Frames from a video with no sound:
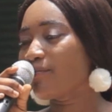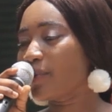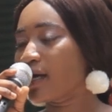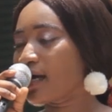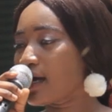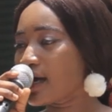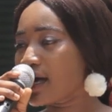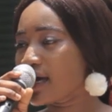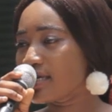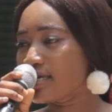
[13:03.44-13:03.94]

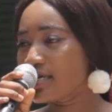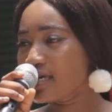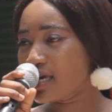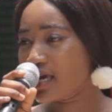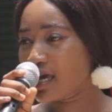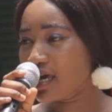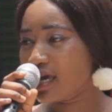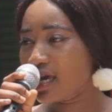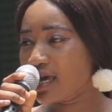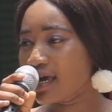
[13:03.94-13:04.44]
Can
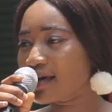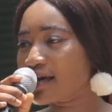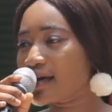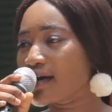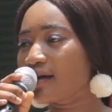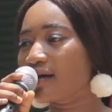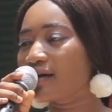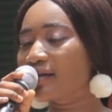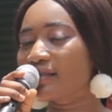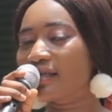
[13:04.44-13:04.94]
ye and
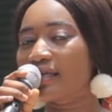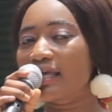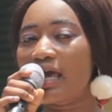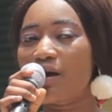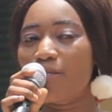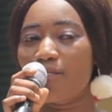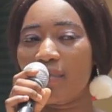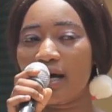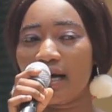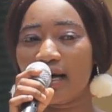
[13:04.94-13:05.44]
can canna
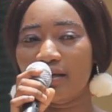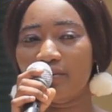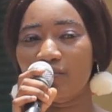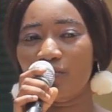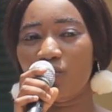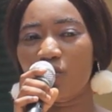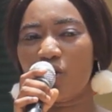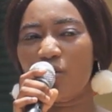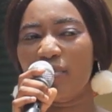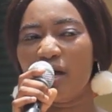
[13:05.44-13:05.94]
Emma
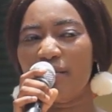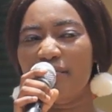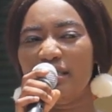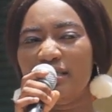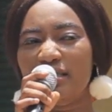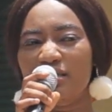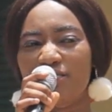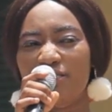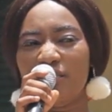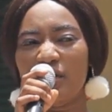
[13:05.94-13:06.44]
no, or baby
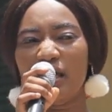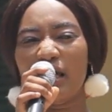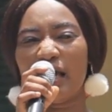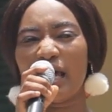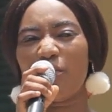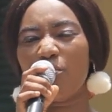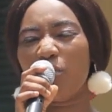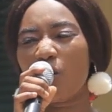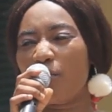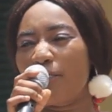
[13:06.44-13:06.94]
to me
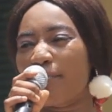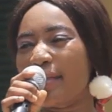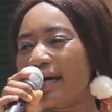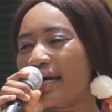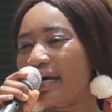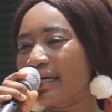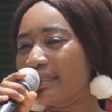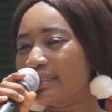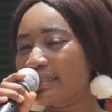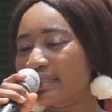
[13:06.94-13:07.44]
about
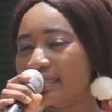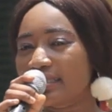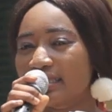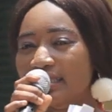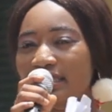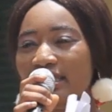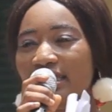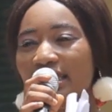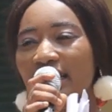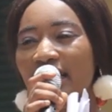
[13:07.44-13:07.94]
pad?
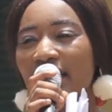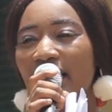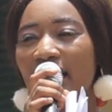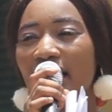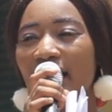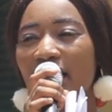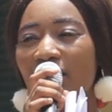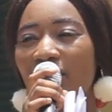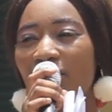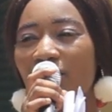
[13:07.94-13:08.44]

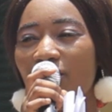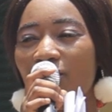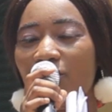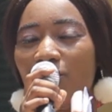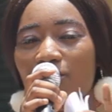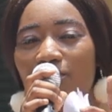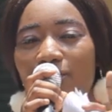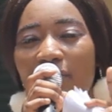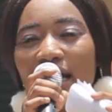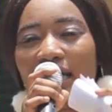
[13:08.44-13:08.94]

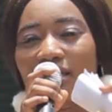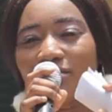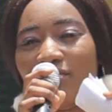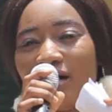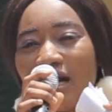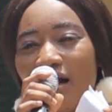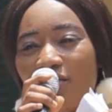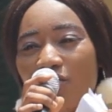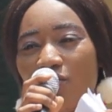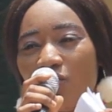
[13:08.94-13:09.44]
Pad
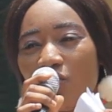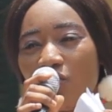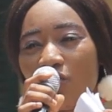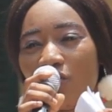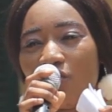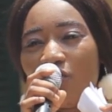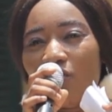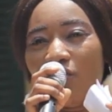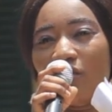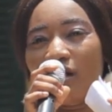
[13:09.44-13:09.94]
bako,
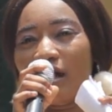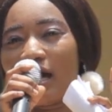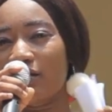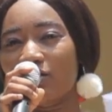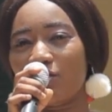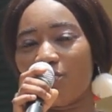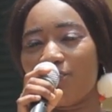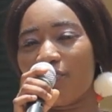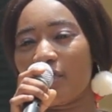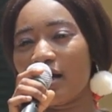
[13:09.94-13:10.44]

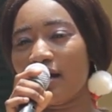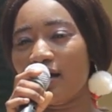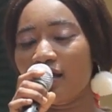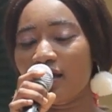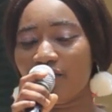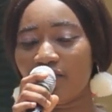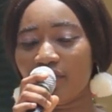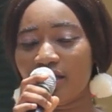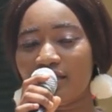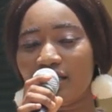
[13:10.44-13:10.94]
and no pa,
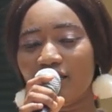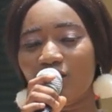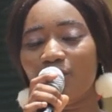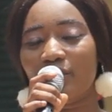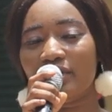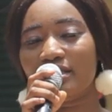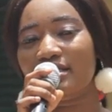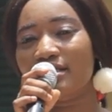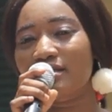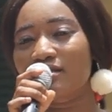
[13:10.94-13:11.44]
infants and the
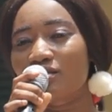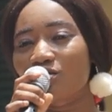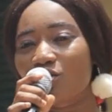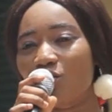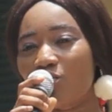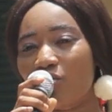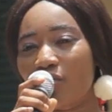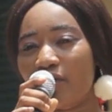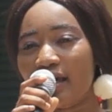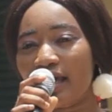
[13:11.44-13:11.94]
past 6
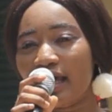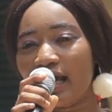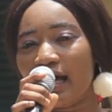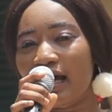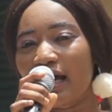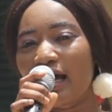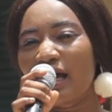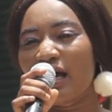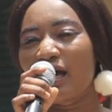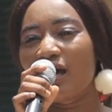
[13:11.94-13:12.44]
no boy,
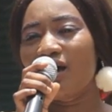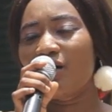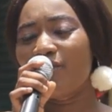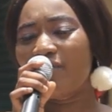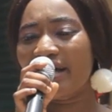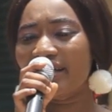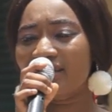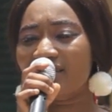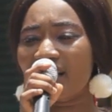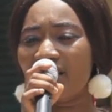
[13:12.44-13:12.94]
ya.
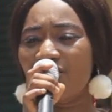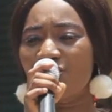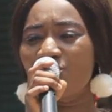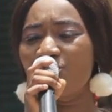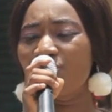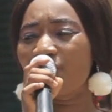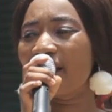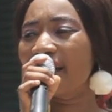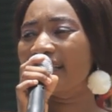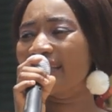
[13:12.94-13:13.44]
Best and
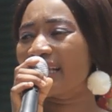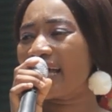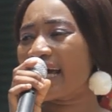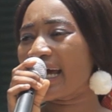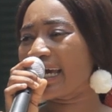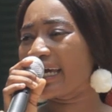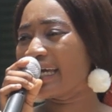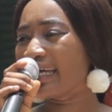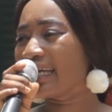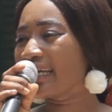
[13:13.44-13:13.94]
you ran
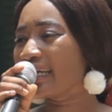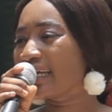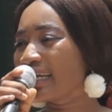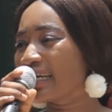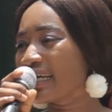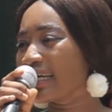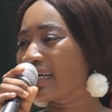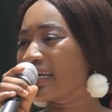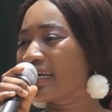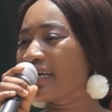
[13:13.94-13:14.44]
9.
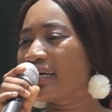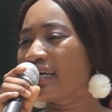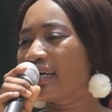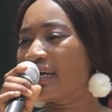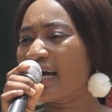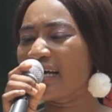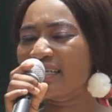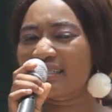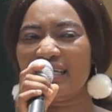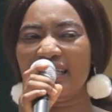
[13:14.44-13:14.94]

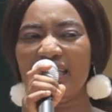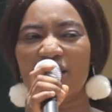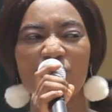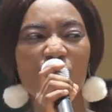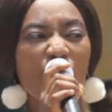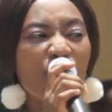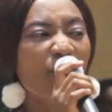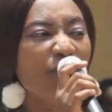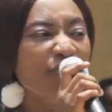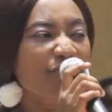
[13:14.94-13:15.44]
And Sandy
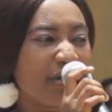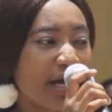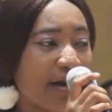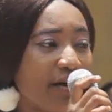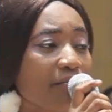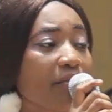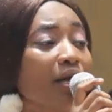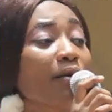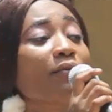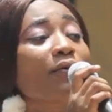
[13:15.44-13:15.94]
do could
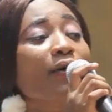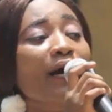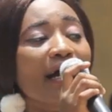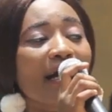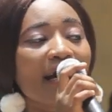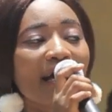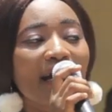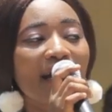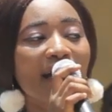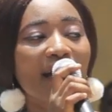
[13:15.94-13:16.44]
die, baby, what?
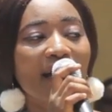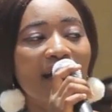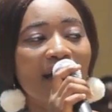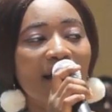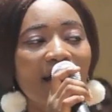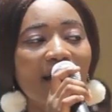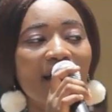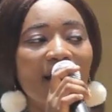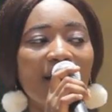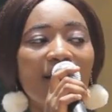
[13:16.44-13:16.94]

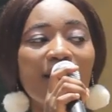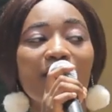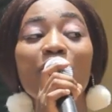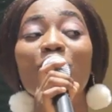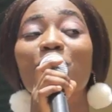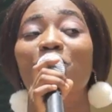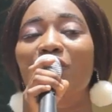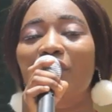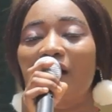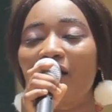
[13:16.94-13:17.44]

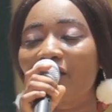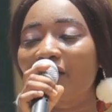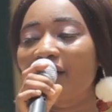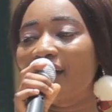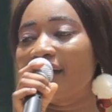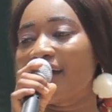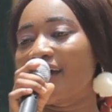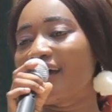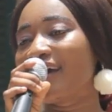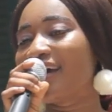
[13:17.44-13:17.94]
Oh, wow,
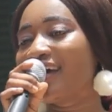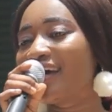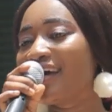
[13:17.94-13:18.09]
yeah.